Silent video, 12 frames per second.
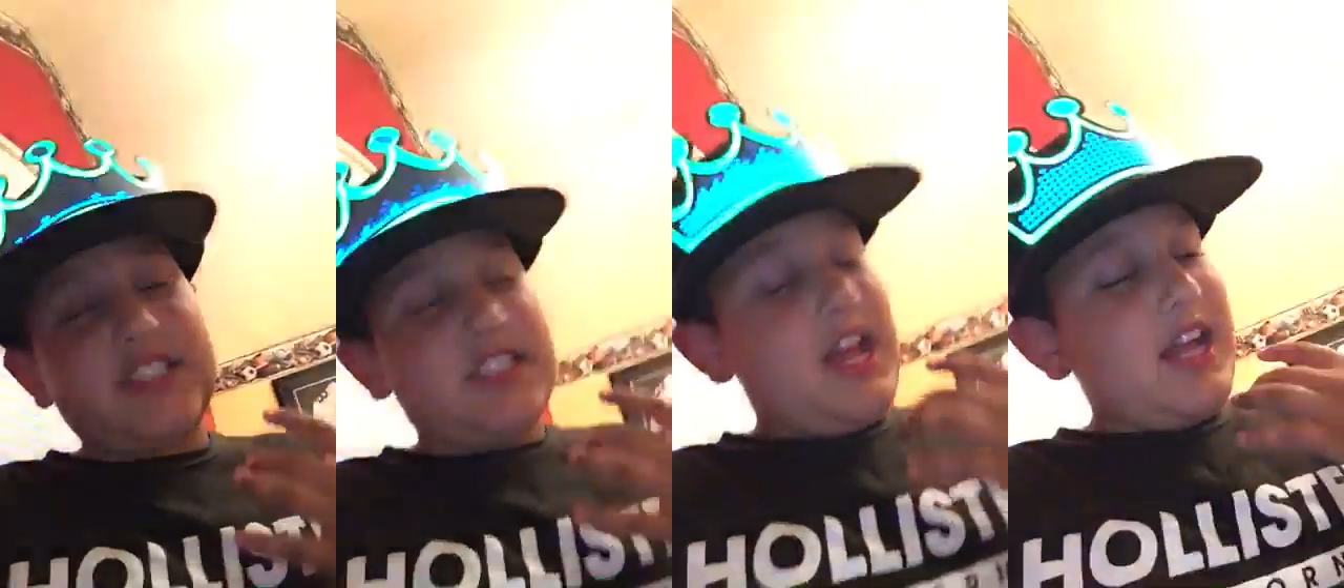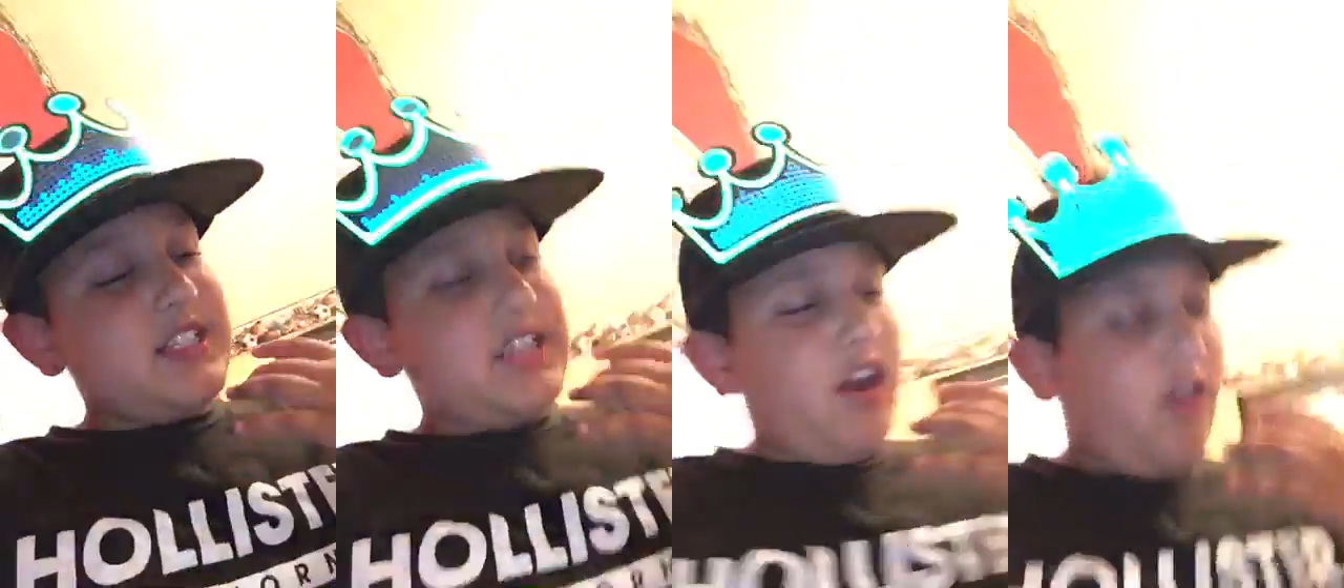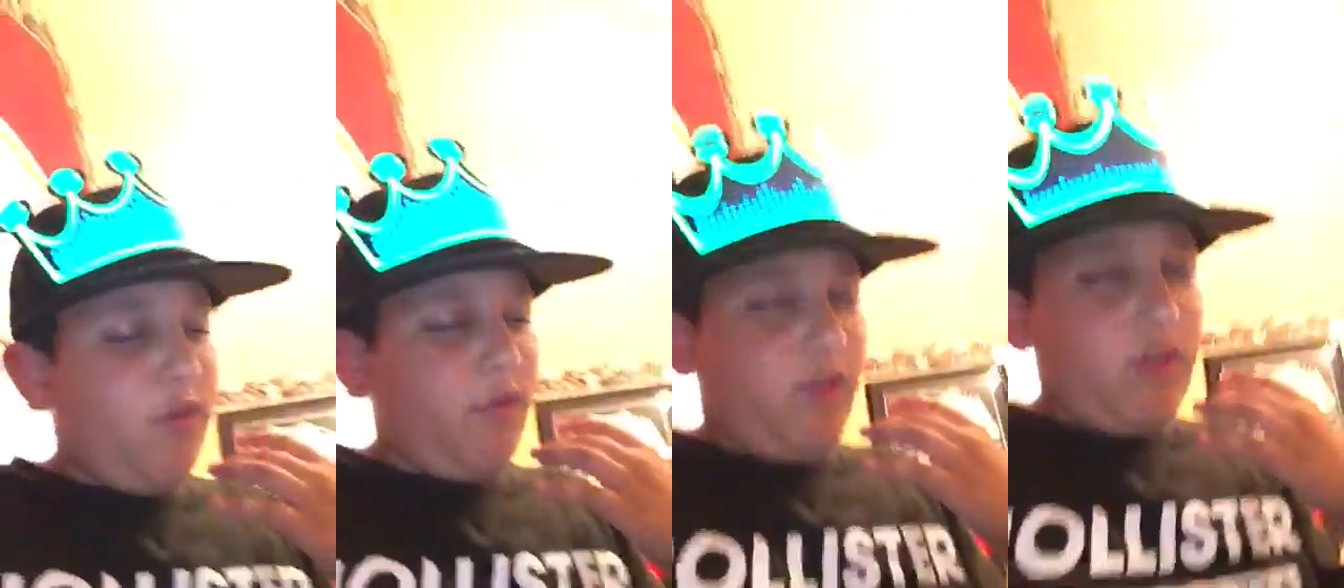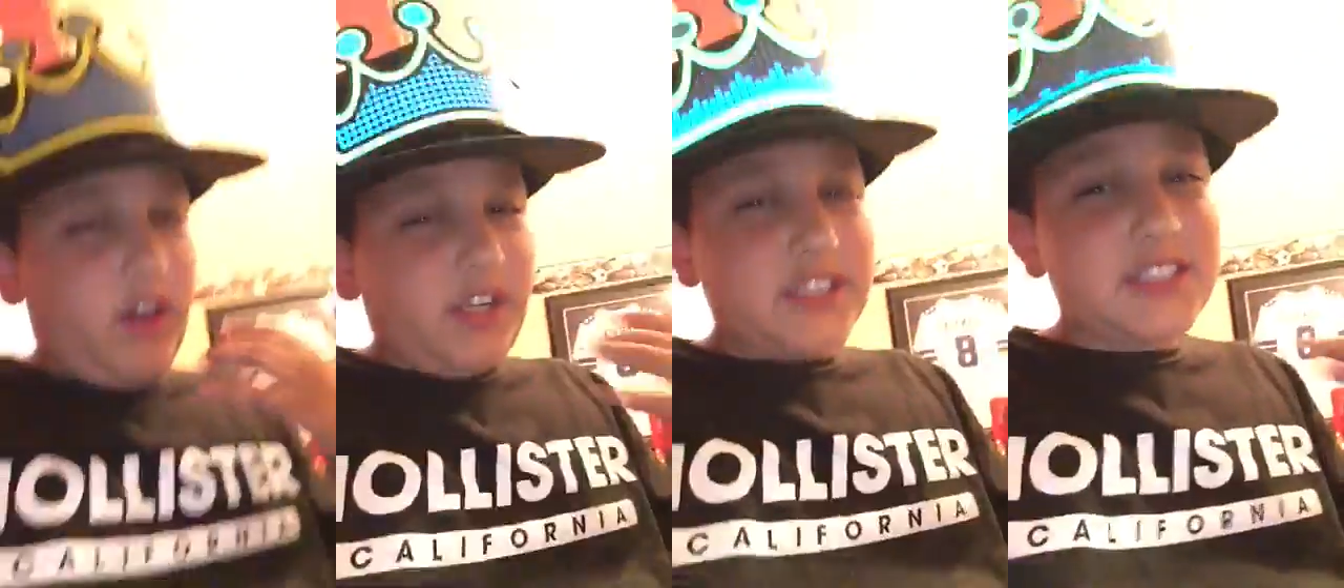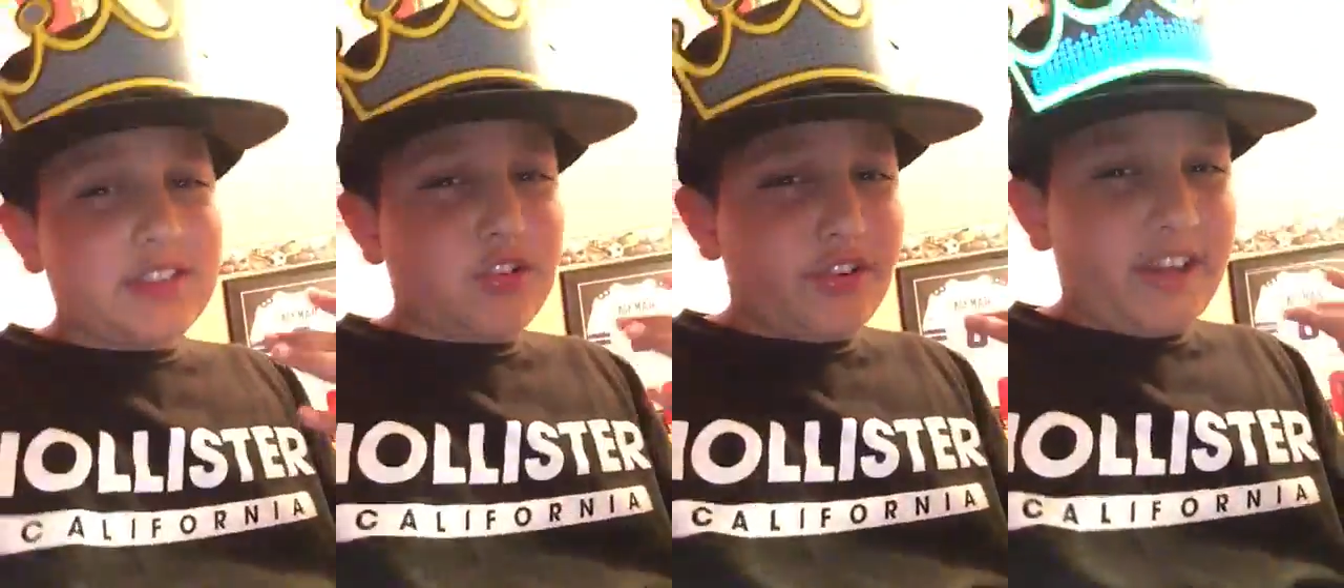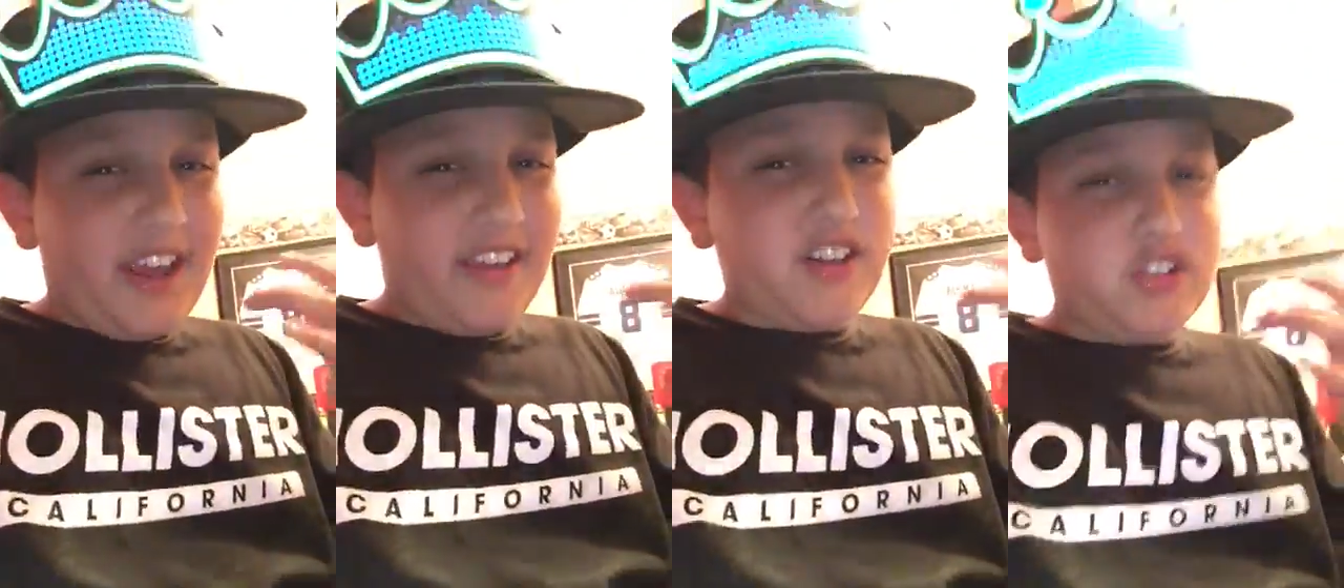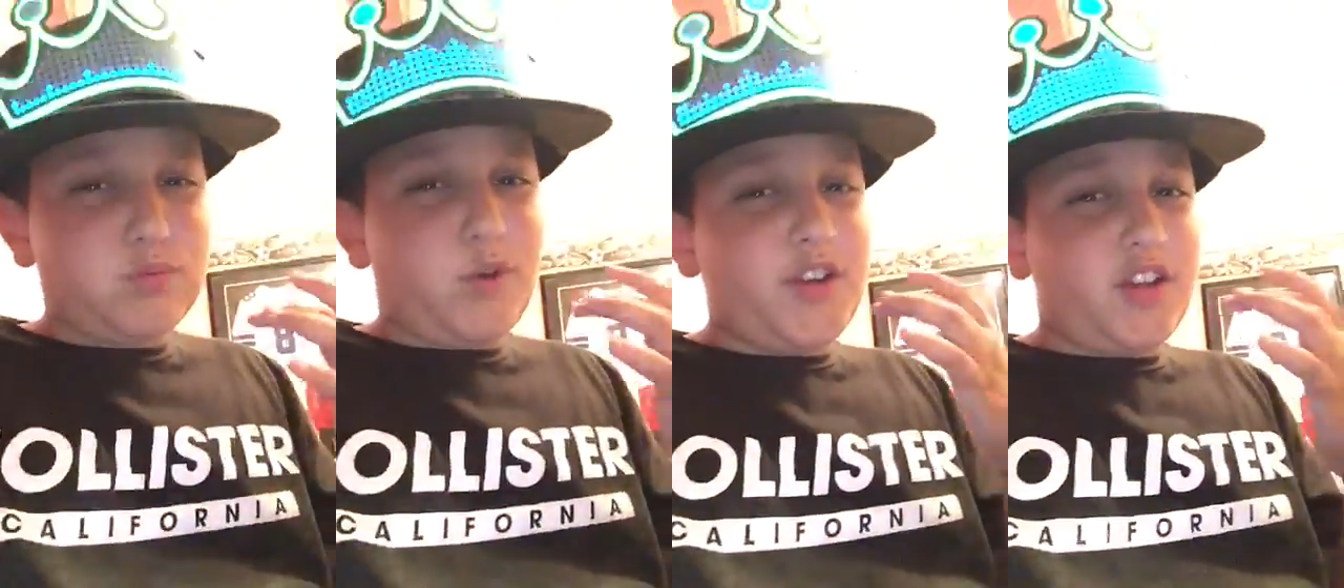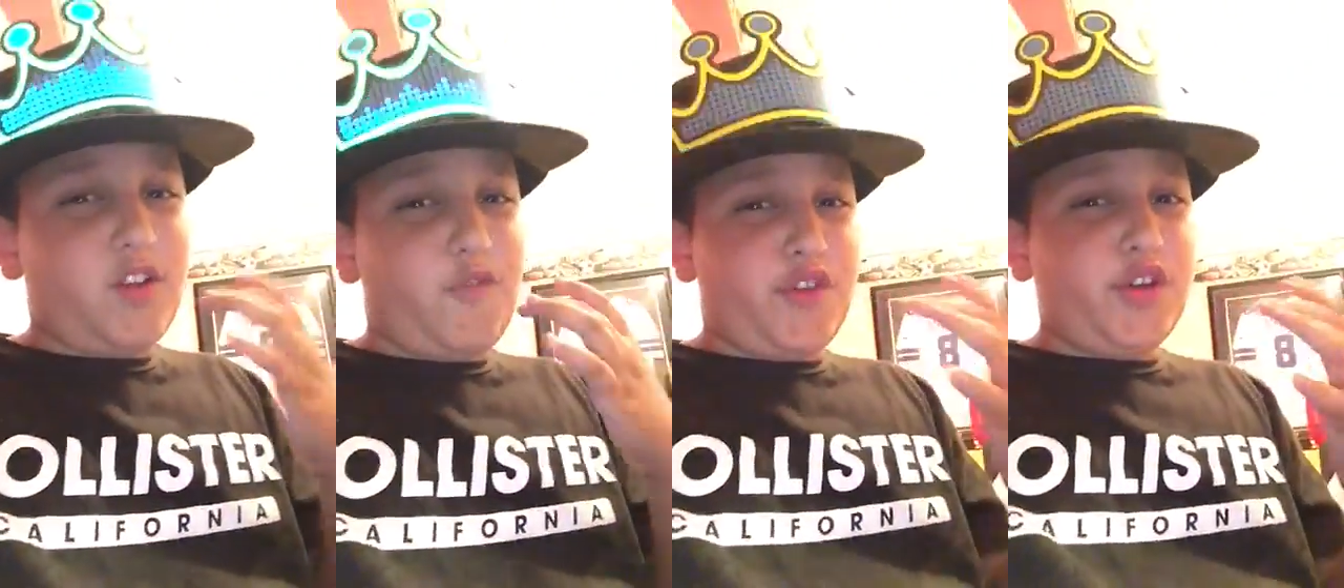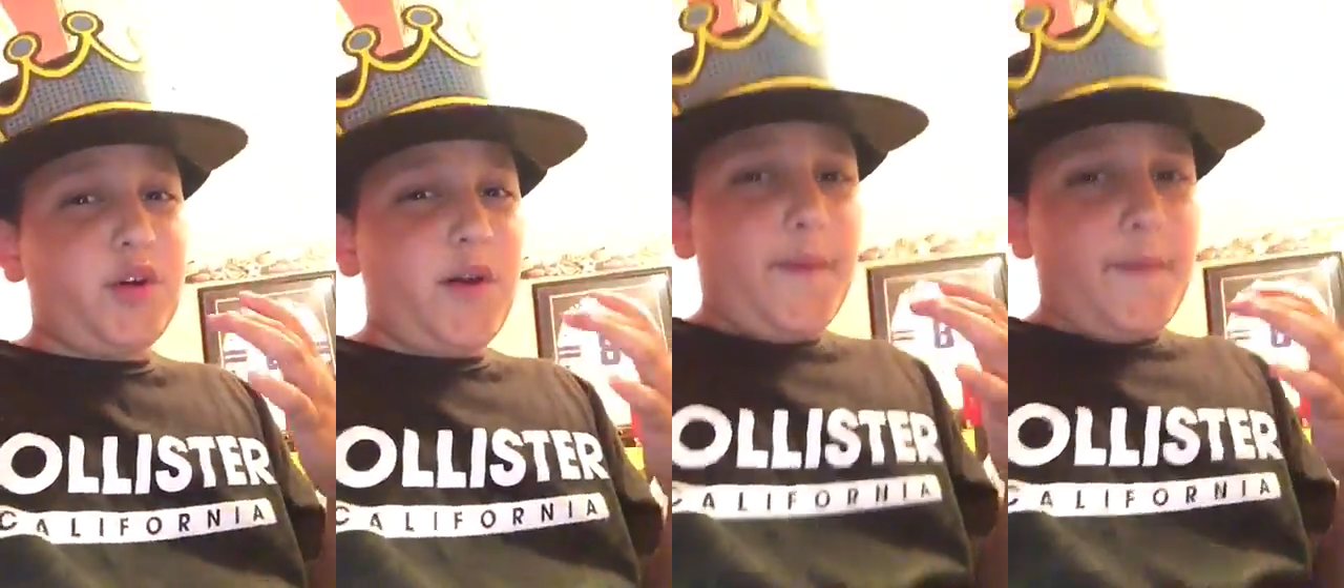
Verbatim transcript: And that's how us creators want y'all to feel.